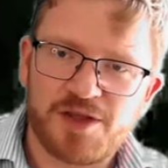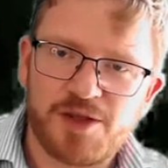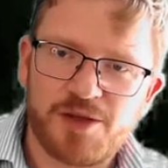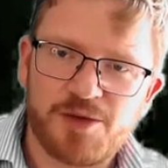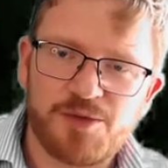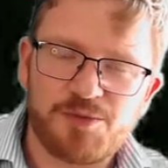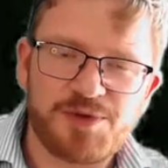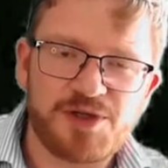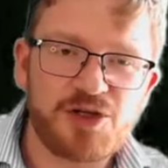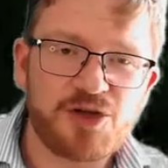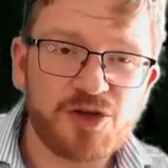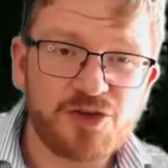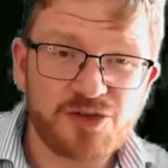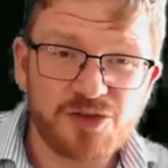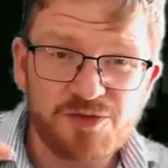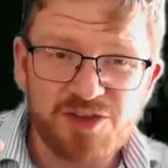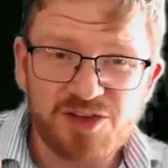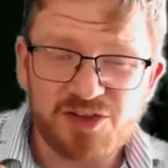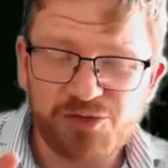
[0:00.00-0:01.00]
because
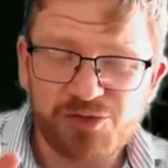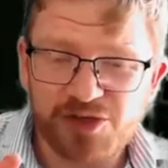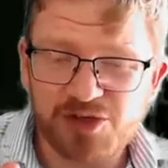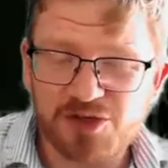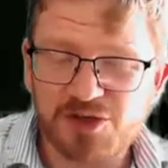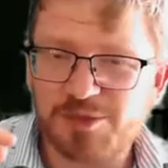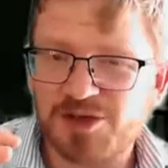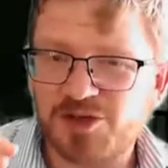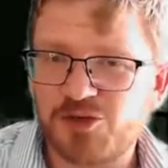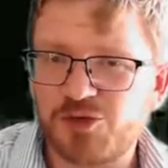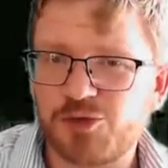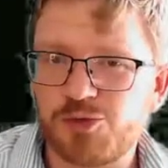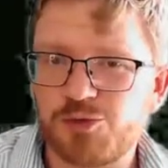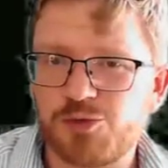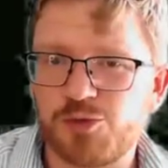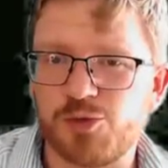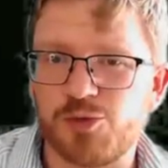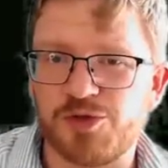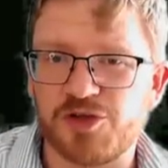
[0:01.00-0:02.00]
of this fundamental
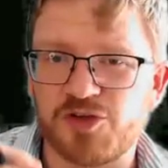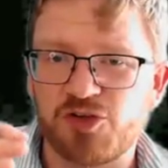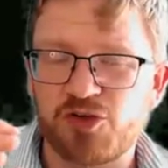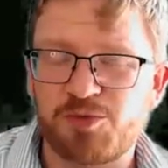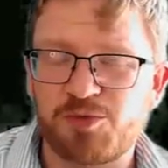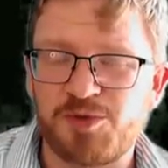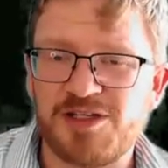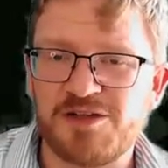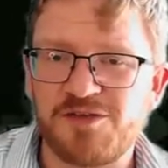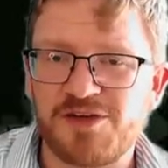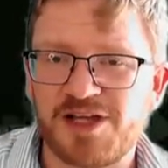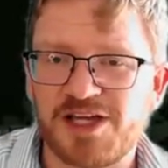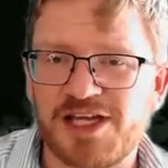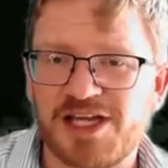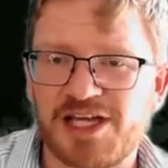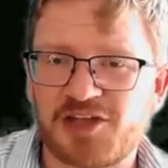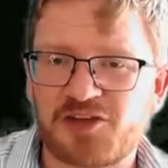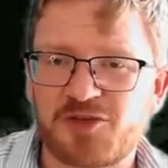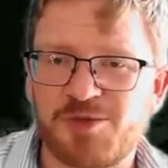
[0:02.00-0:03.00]
rule that the speed of light
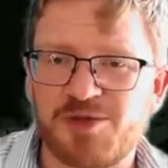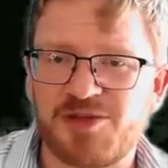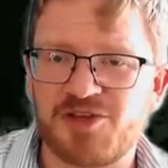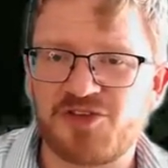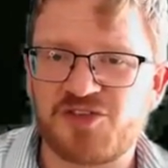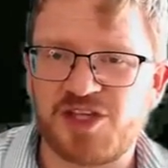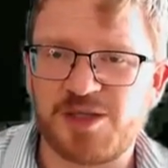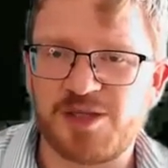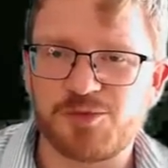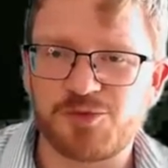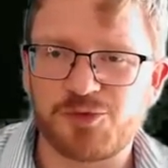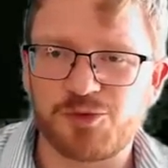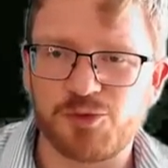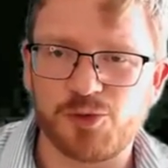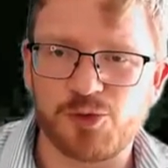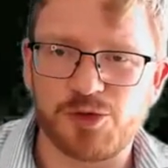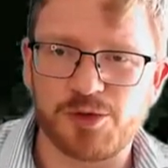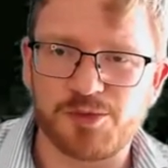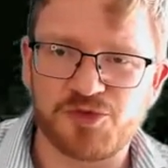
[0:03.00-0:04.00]
has to be the same for
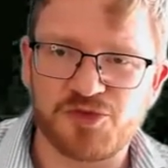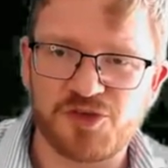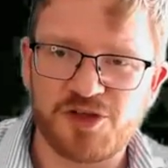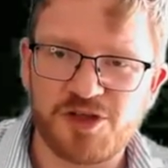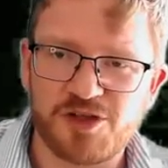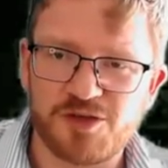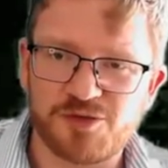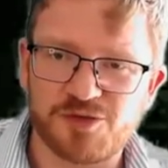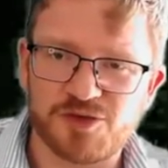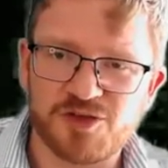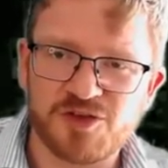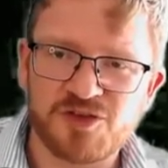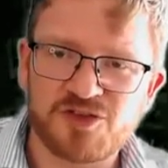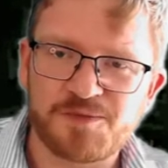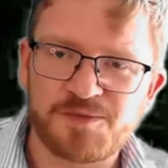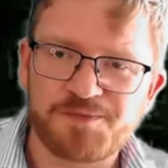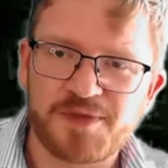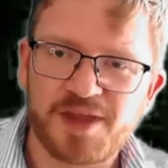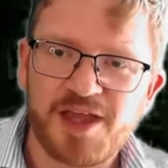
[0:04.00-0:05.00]
all
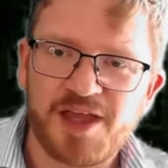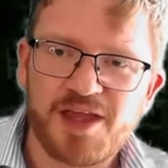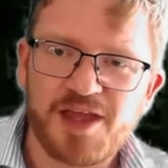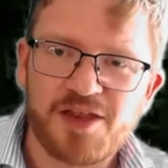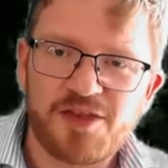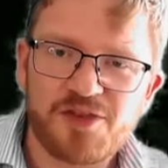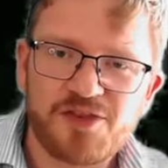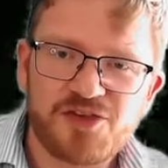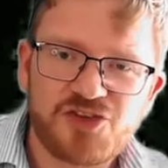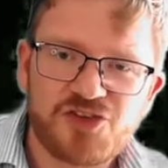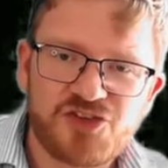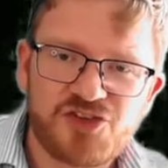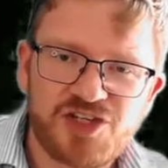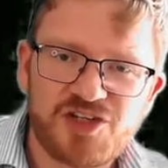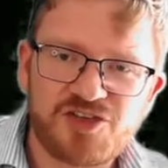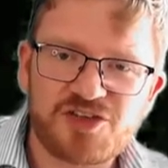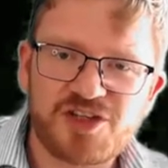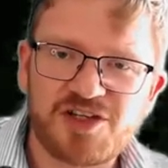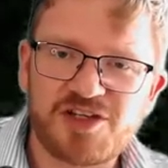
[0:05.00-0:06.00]
observers,
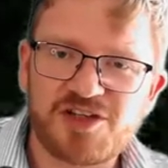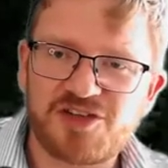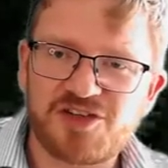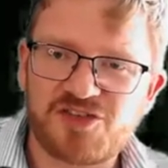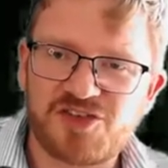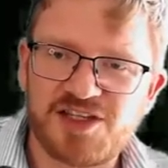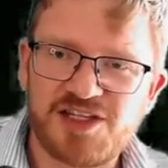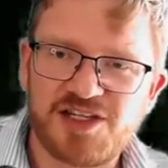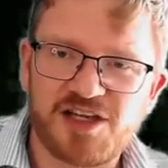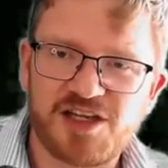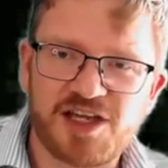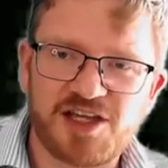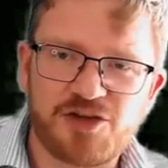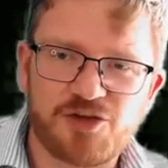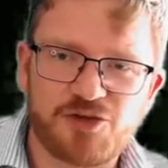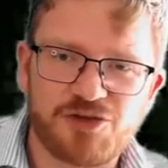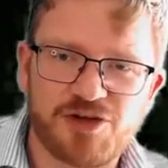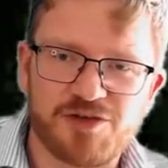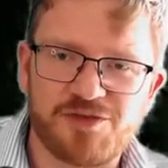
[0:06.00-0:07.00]
she's going to see
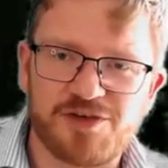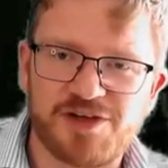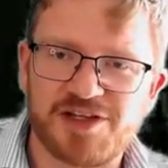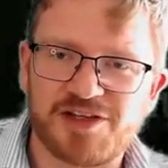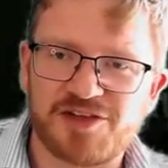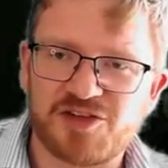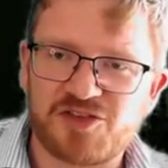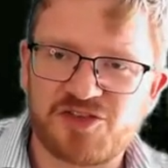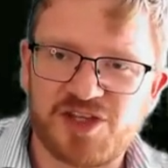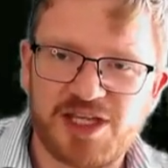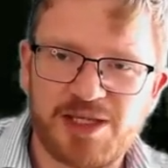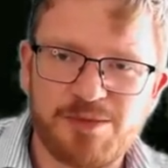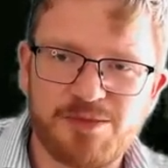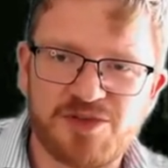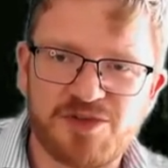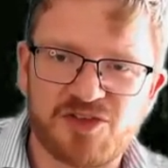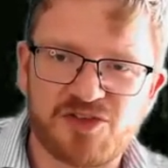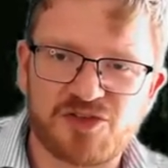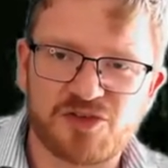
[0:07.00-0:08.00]
light travelling the
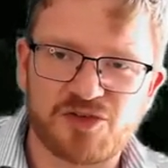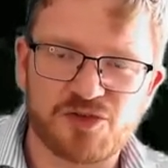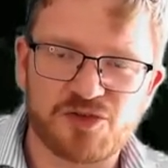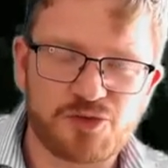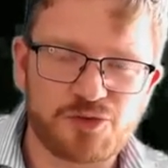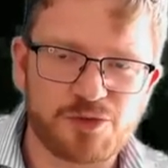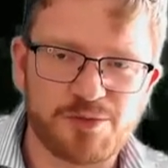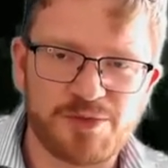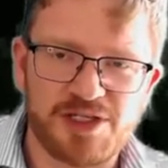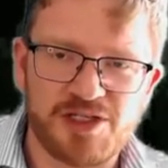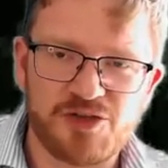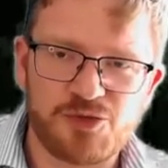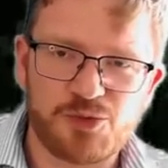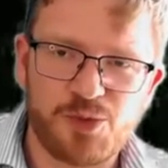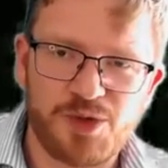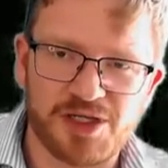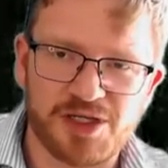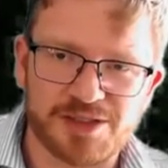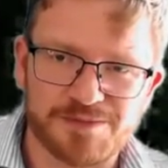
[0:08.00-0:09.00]
same distance from each
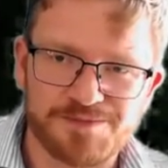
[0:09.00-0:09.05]
one.